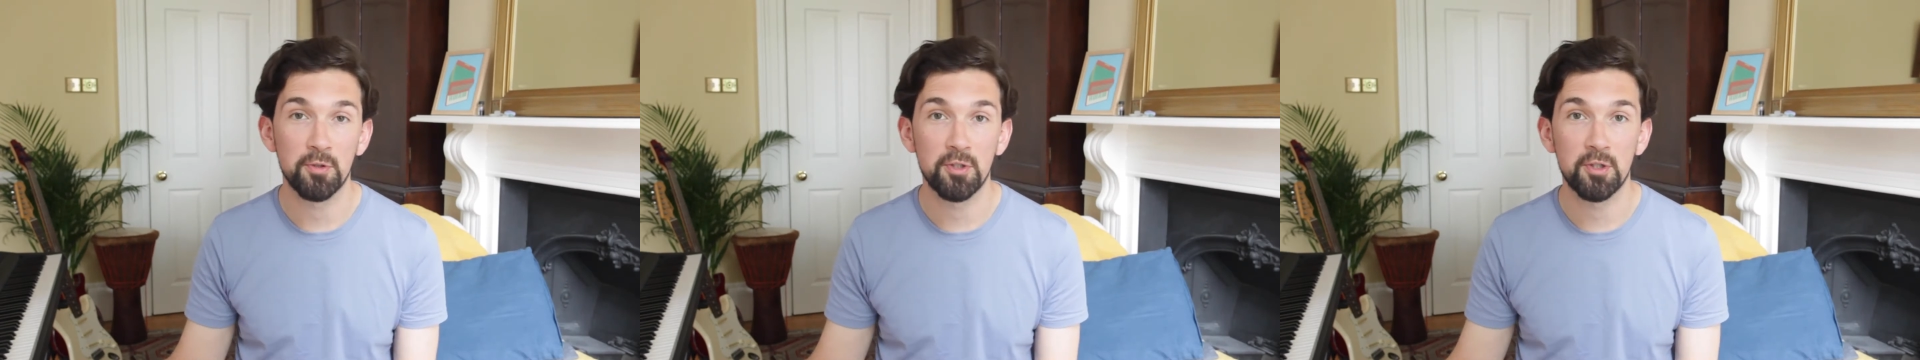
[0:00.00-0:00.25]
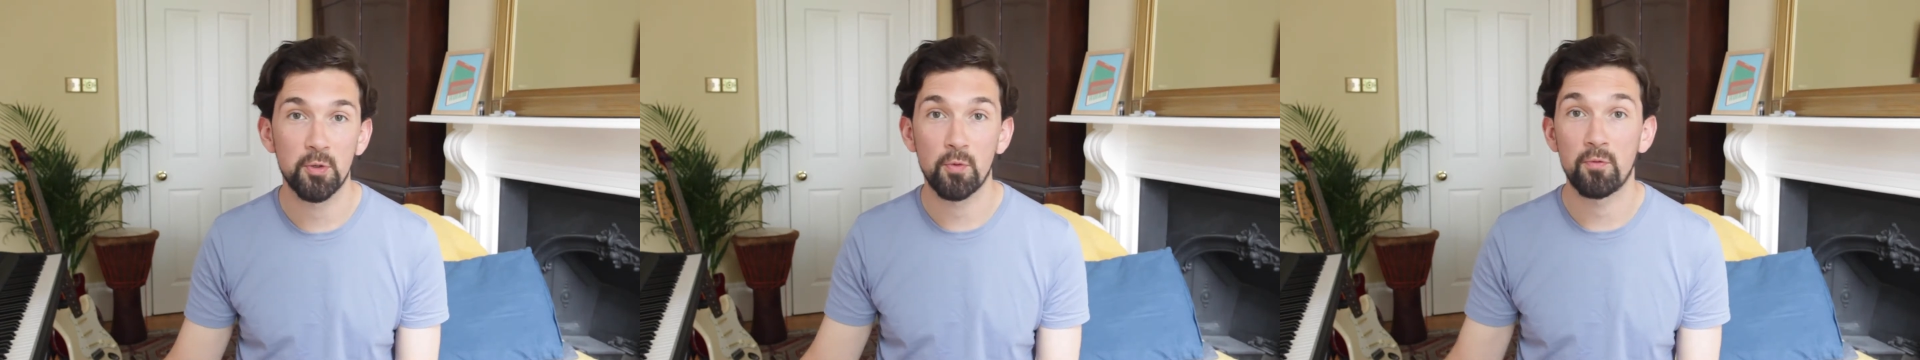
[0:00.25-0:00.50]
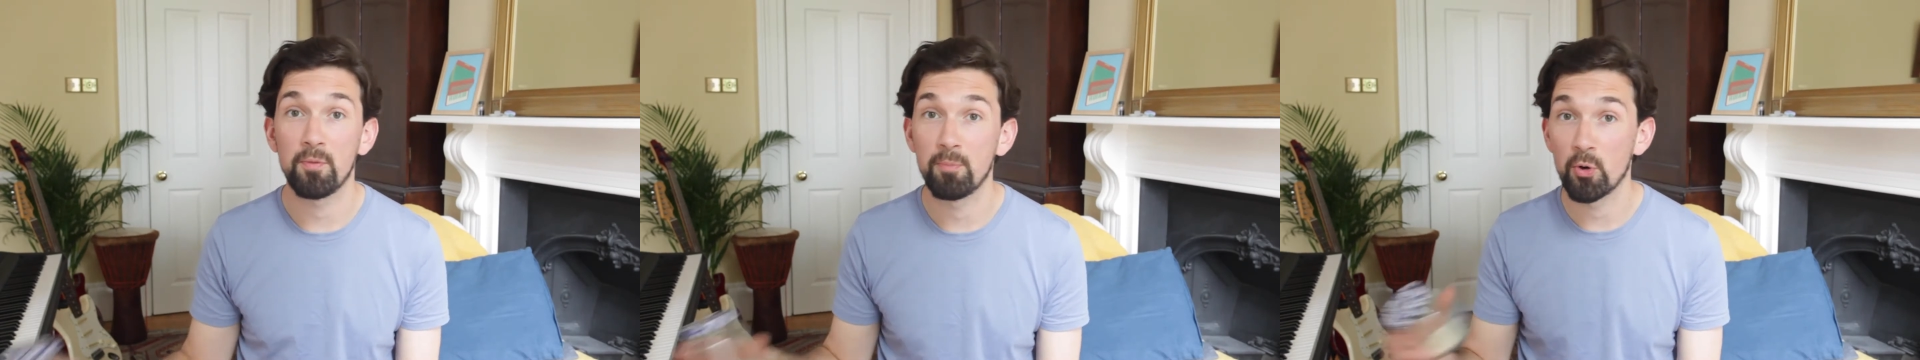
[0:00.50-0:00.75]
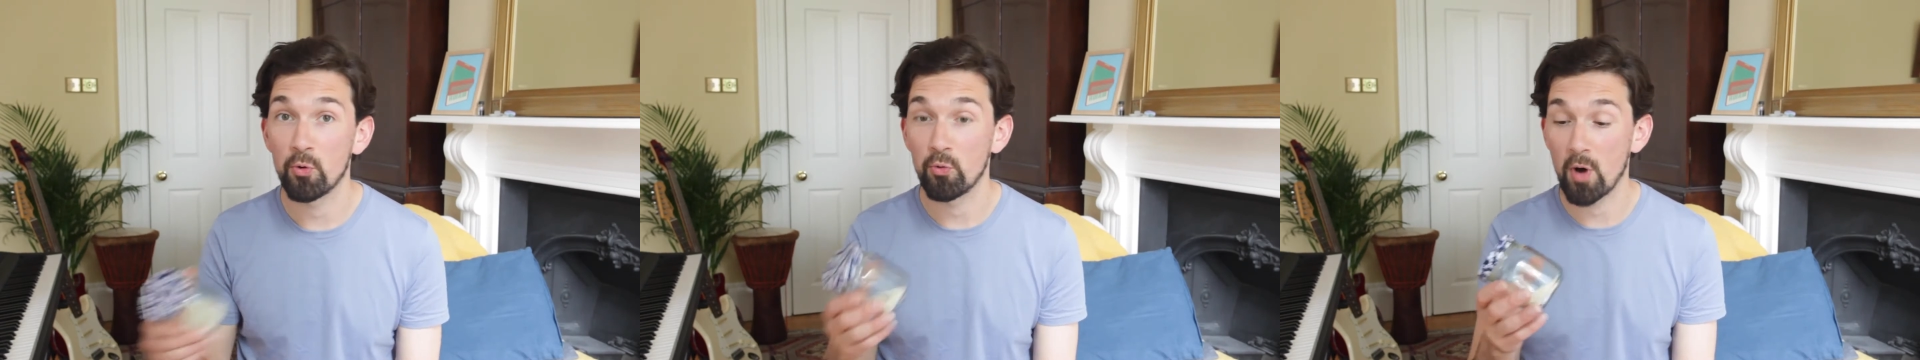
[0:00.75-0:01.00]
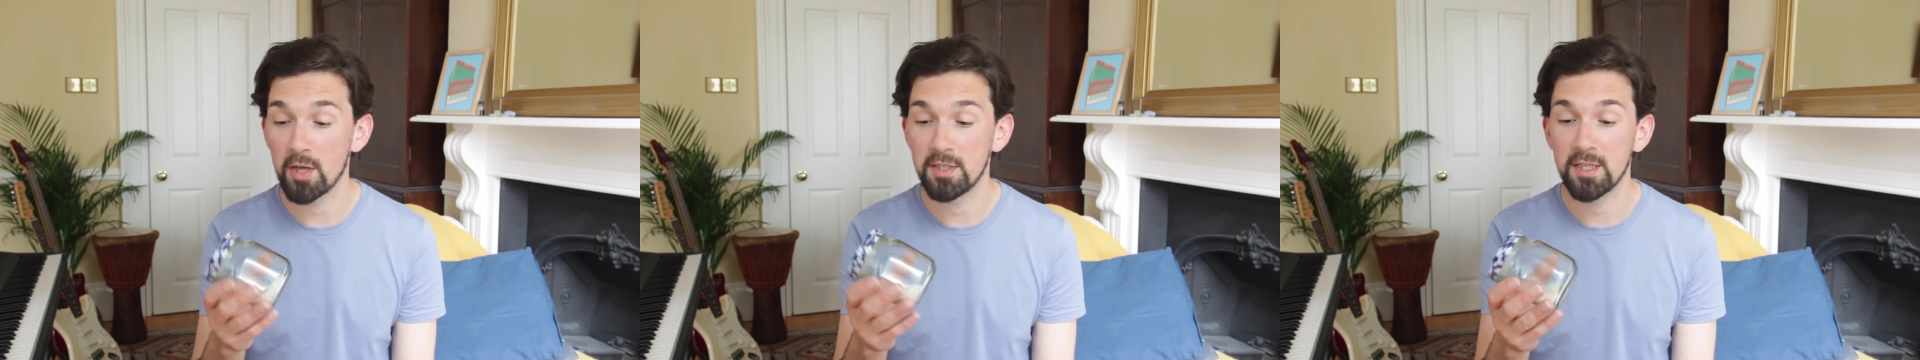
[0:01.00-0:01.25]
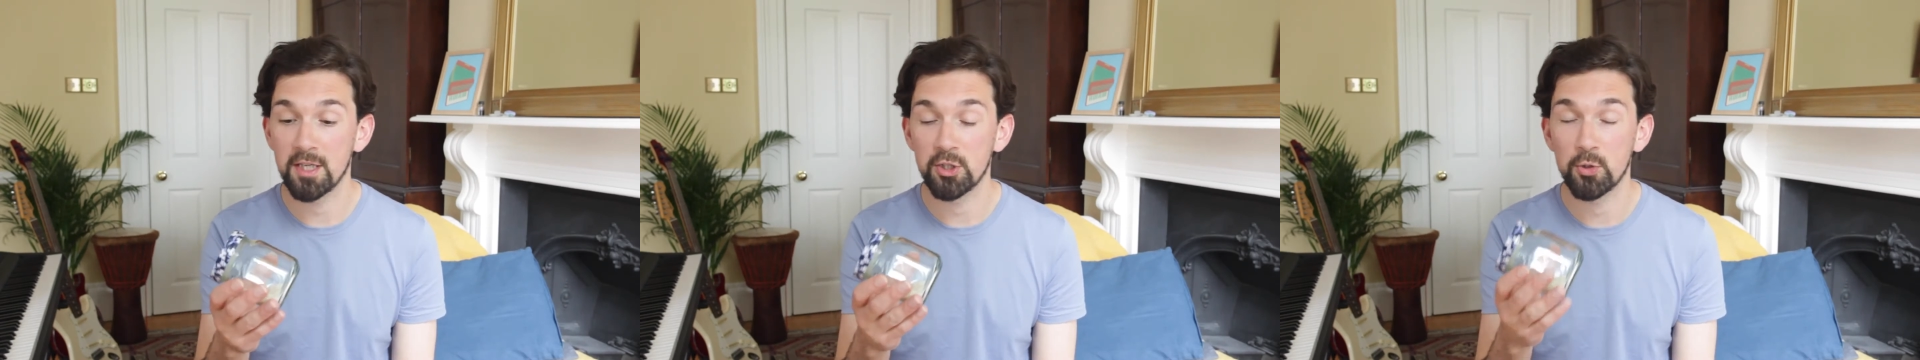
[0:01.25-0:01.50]
So if we put rice
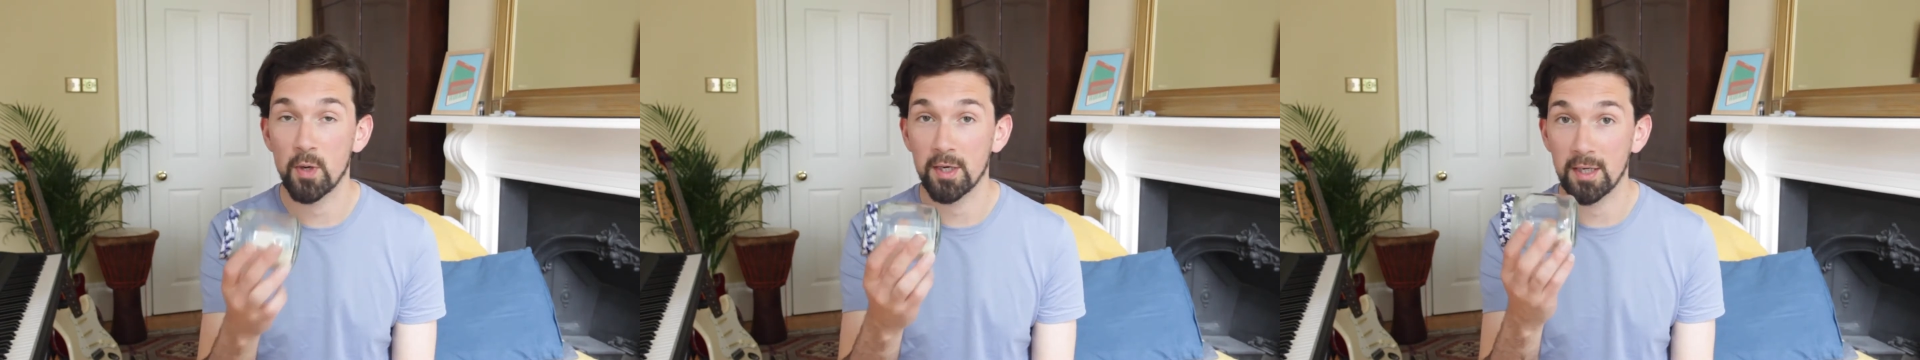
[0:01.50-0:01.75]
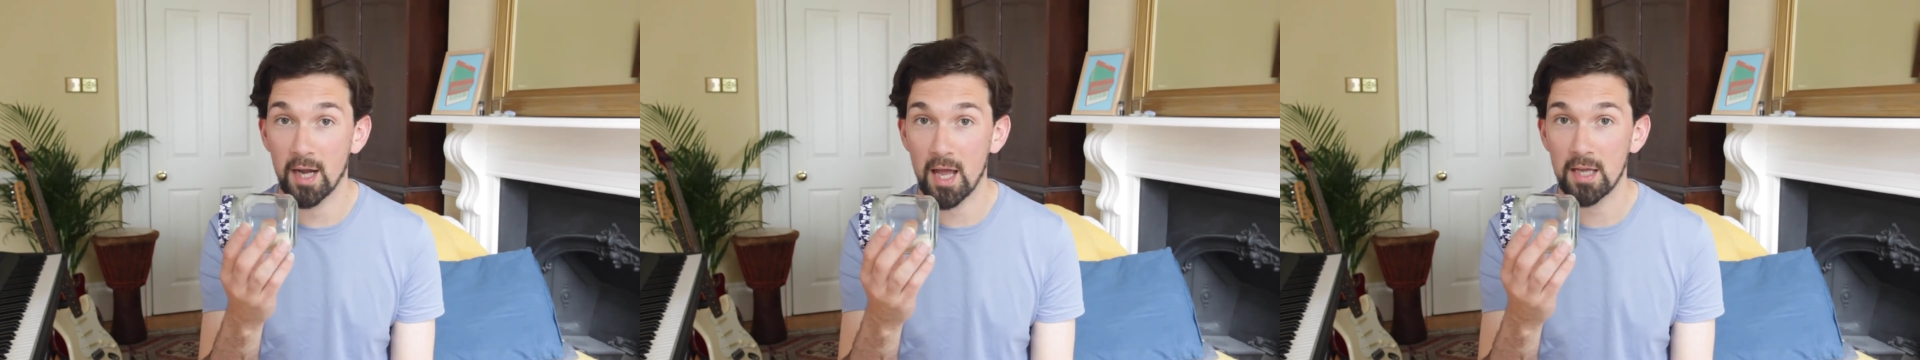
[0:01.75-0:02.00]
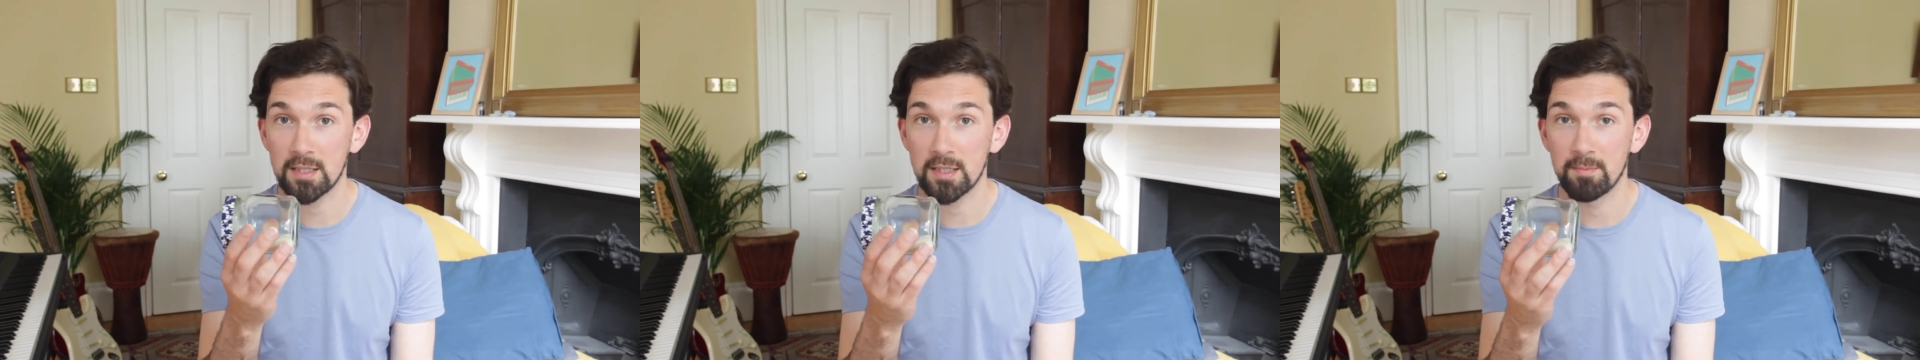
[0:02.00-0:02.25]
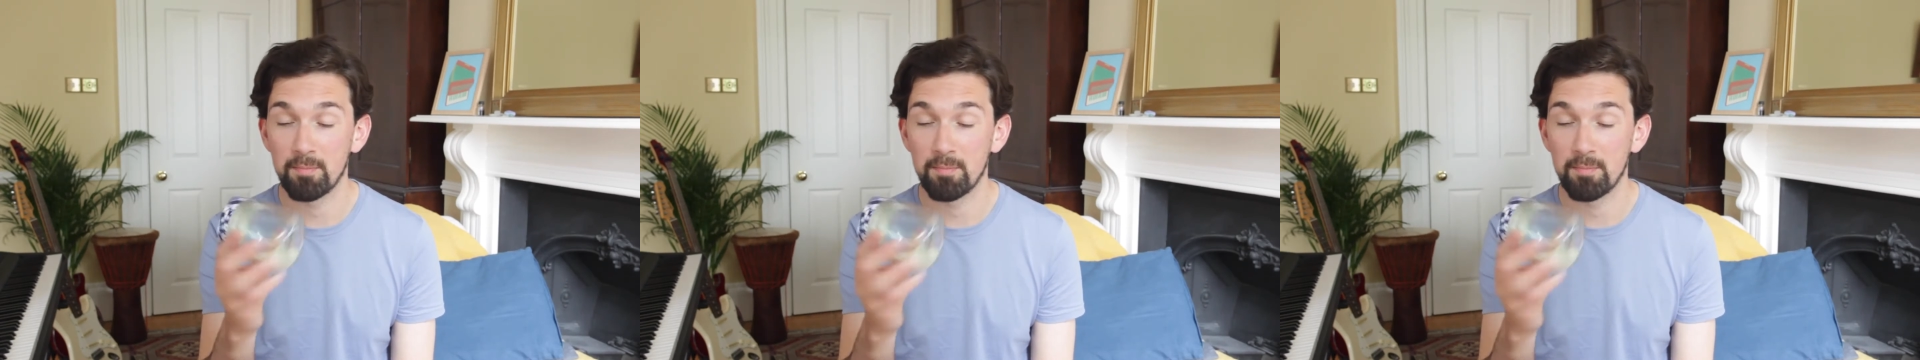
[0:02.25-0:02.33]
into a glass